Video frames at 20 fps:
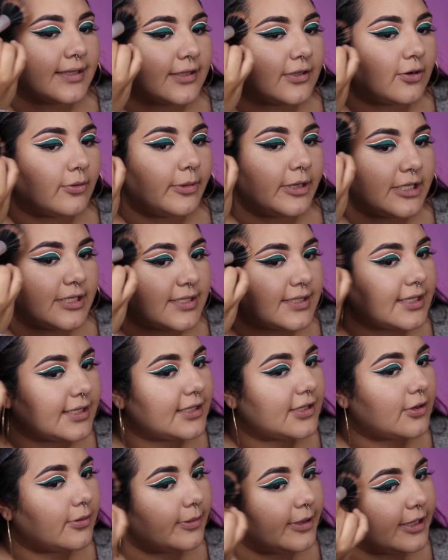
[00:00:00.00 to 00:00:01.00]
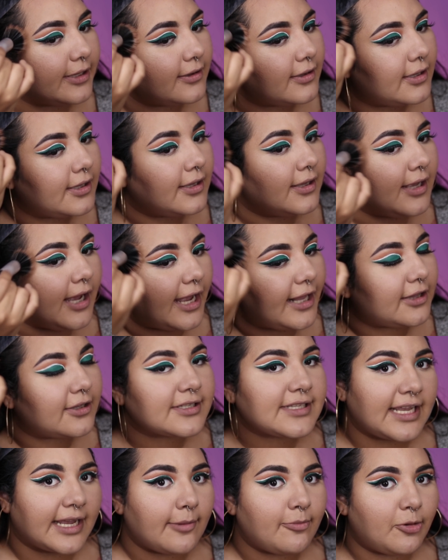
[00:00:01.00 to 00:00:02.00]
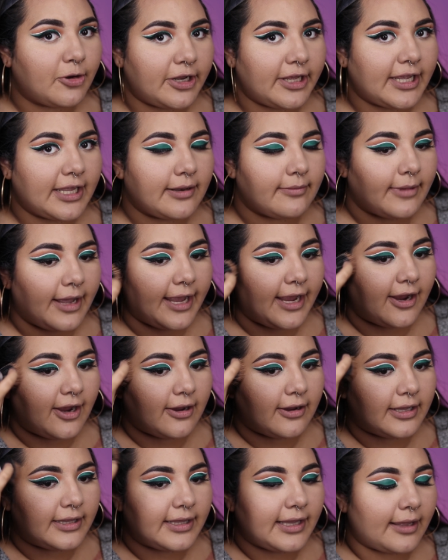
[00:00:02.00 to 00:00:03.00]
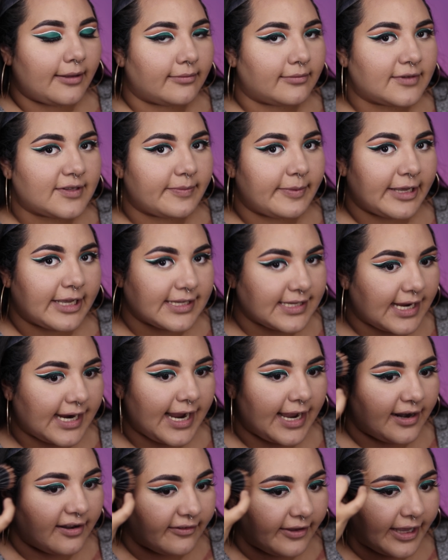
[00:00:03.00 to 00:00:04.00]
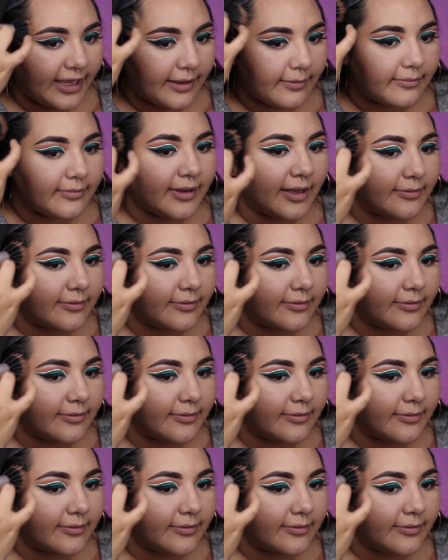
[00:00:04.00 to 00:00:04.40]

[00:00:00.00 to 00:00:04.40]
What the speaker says: a little bit. Just a little bit. It looks like I'm putting it in my hair and that's because I kind of am.